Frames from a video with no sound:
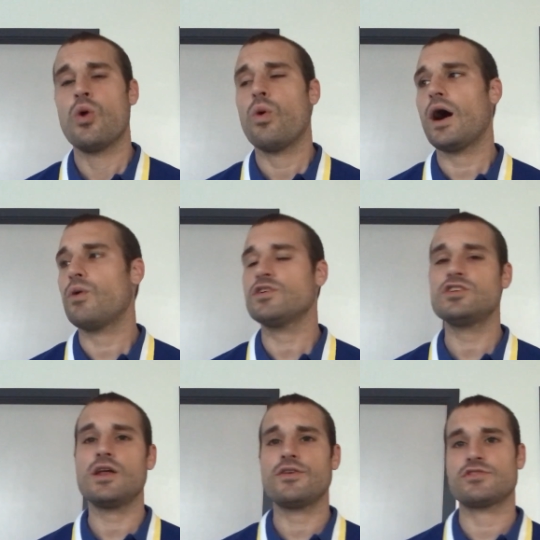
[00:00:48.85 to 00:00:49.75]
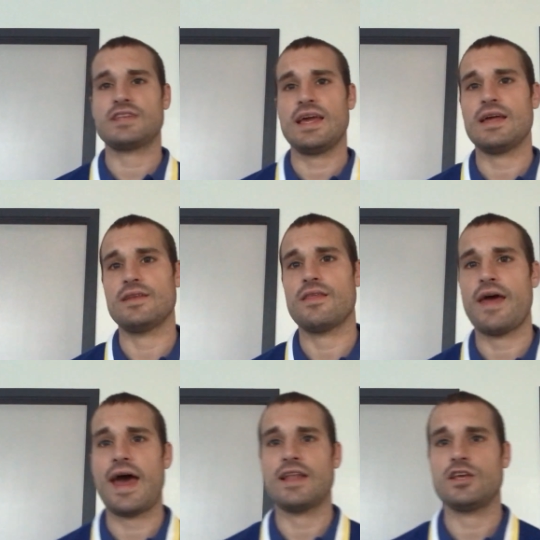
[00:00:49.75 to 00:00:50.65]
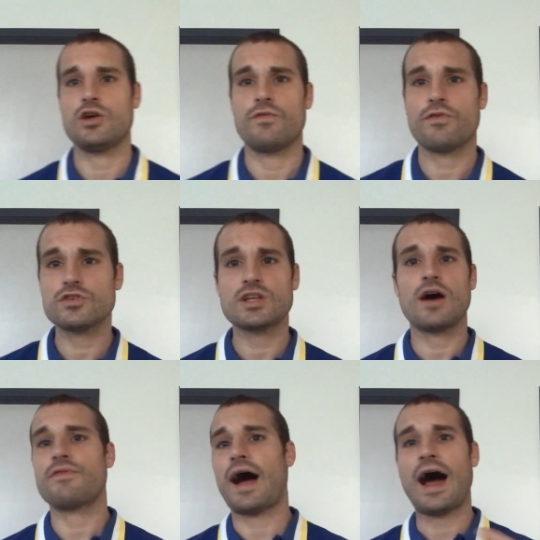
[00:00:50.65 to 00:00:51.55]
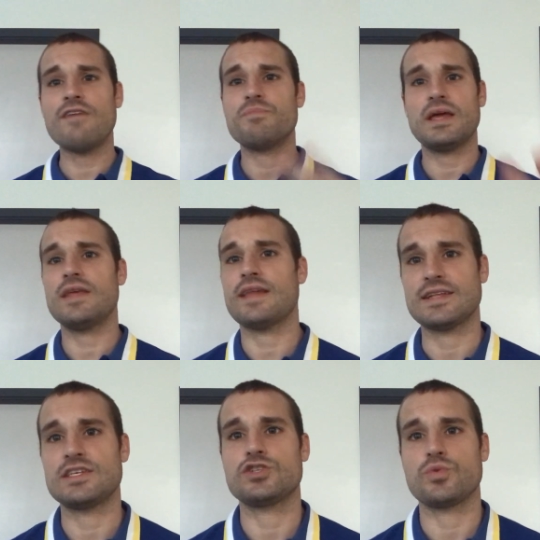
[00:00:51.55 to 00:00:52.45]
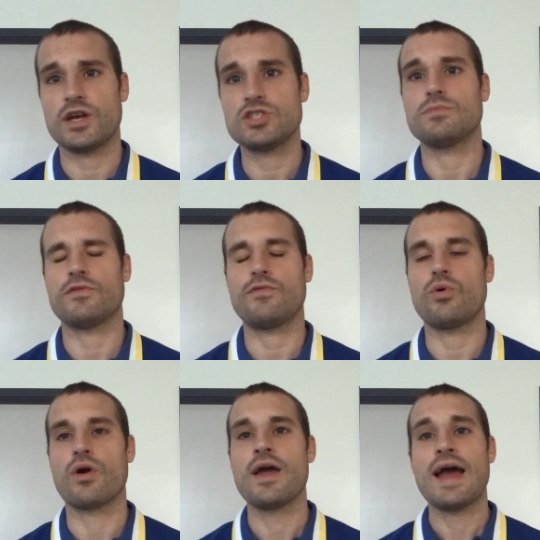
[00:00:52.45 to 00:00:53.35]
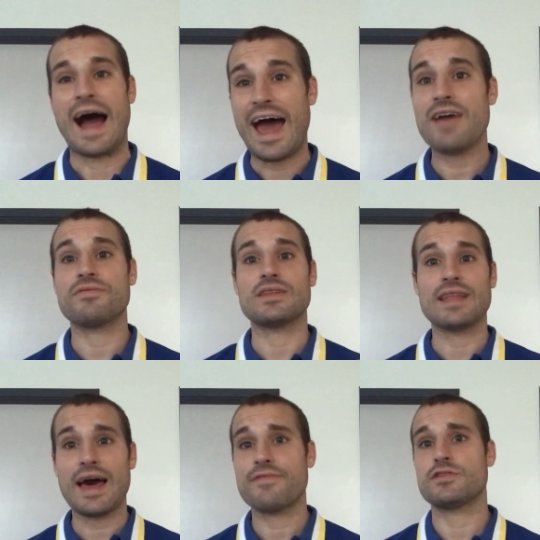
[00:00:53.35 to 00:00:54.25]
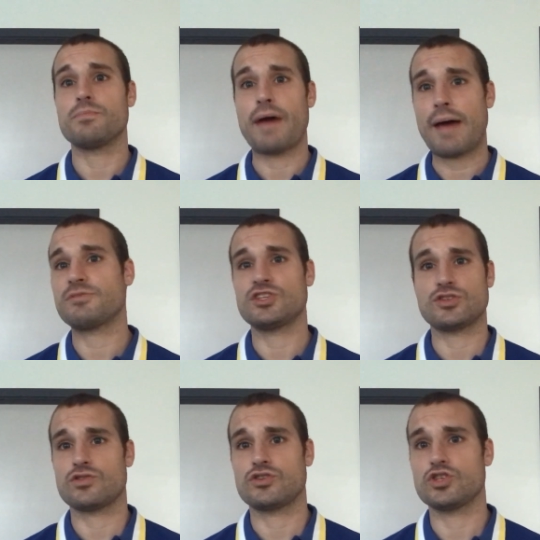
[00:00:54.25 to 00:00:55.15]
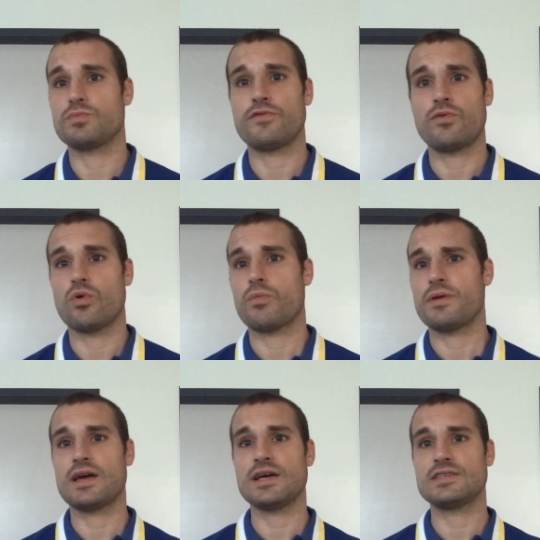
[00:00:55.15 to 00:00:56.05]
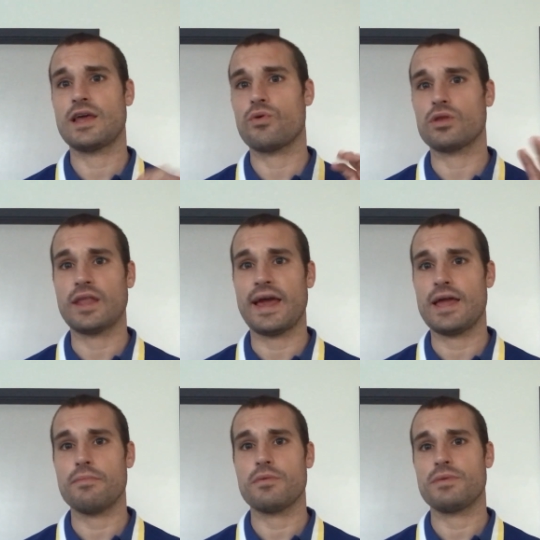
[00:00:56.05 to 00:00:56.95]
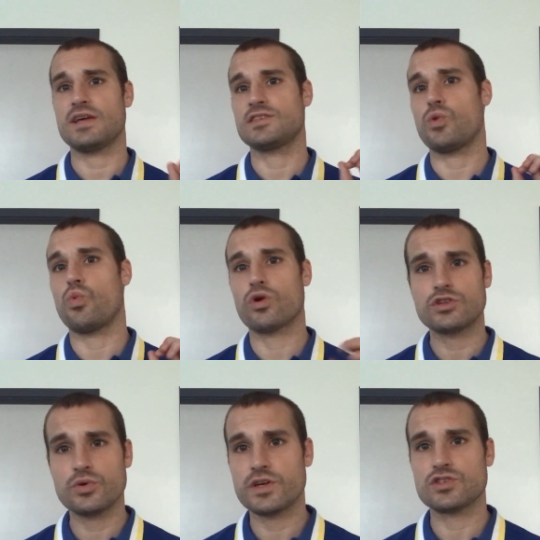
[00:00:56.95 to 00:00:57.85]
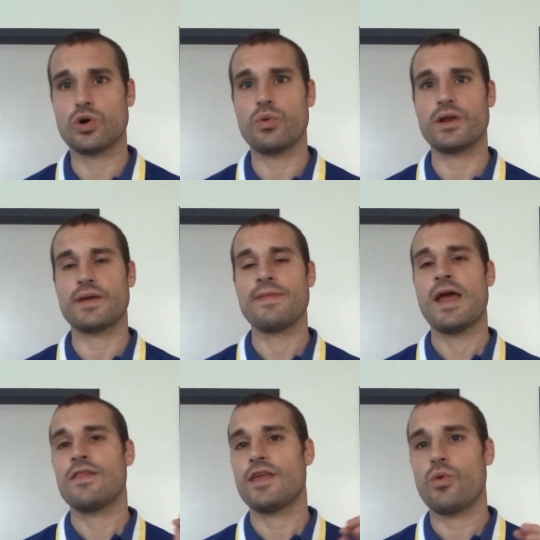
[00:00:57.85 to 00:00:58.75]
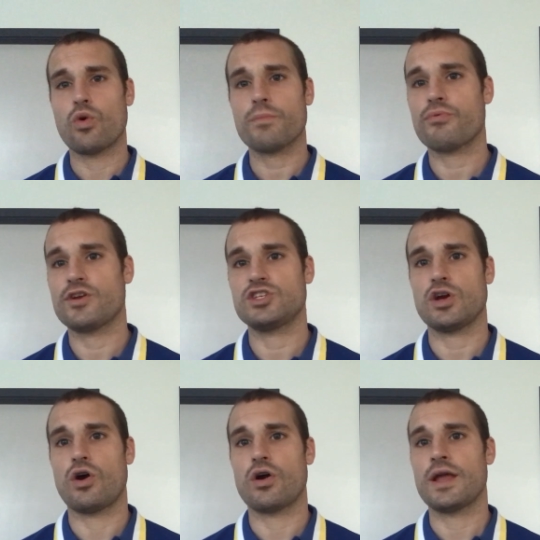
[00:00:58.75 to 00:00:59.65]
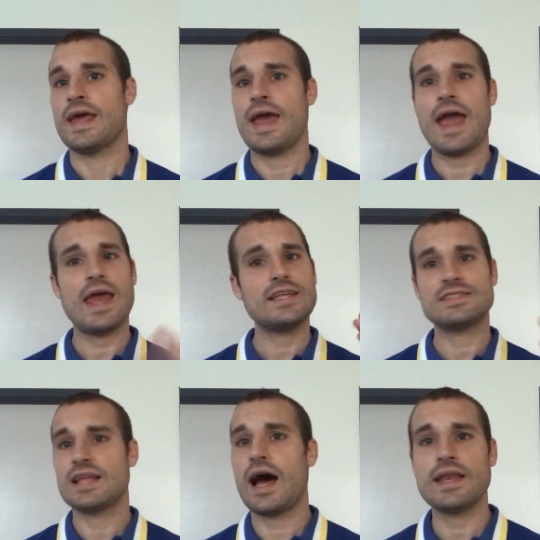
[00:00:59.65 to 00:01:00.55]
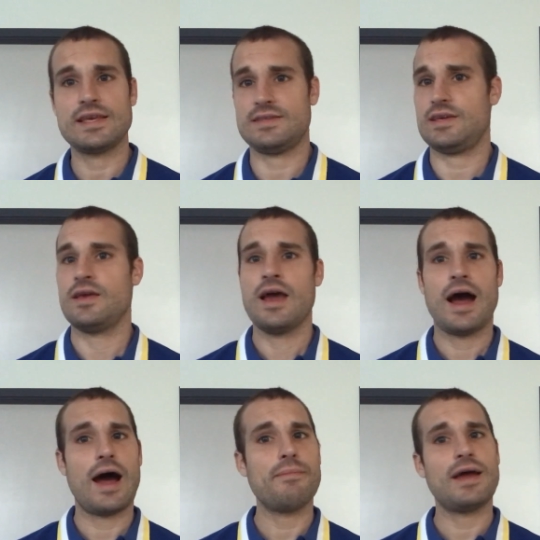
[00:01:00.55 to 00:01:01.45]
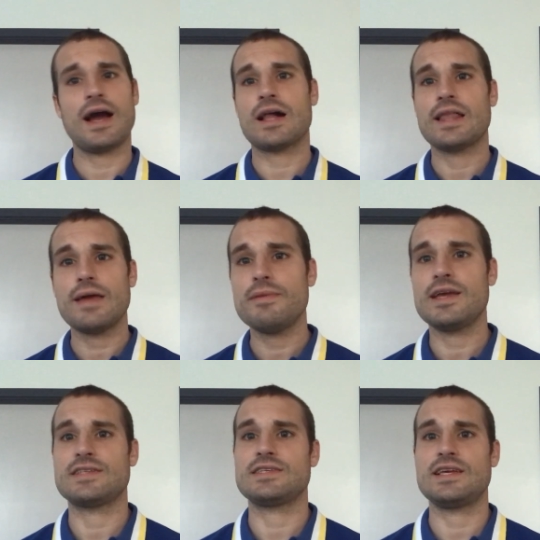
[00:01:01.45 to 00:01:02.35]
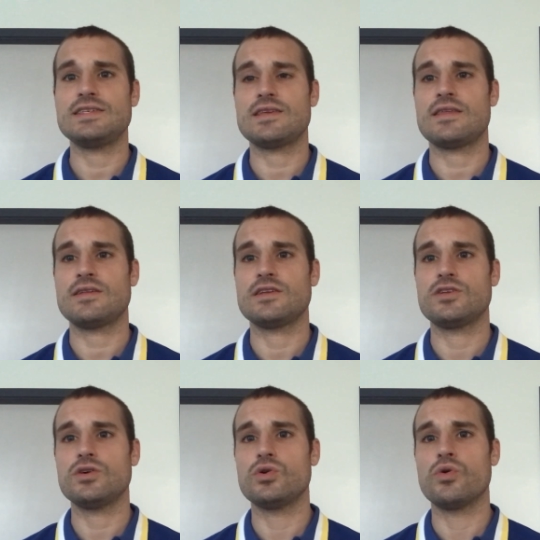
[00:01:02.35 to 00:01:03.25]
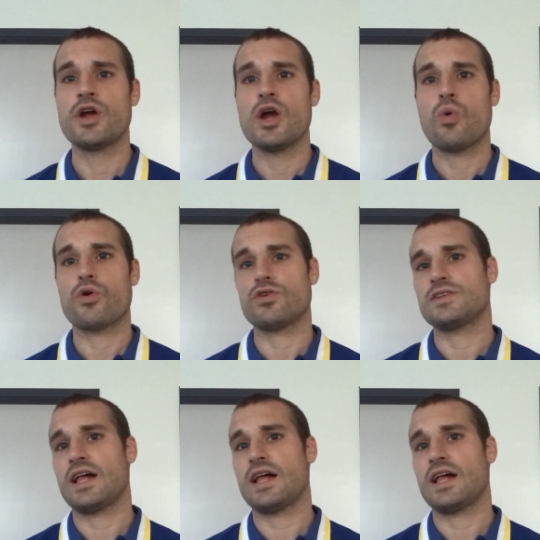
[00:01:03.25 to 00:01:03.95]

well i want you to understand that you know first off i've been in that situation before i have left baptist churches before because they were lame because they weren't doing soul winning they weren't preaching hard and it's not easy i'm not claiming it's an easy thing to do where you're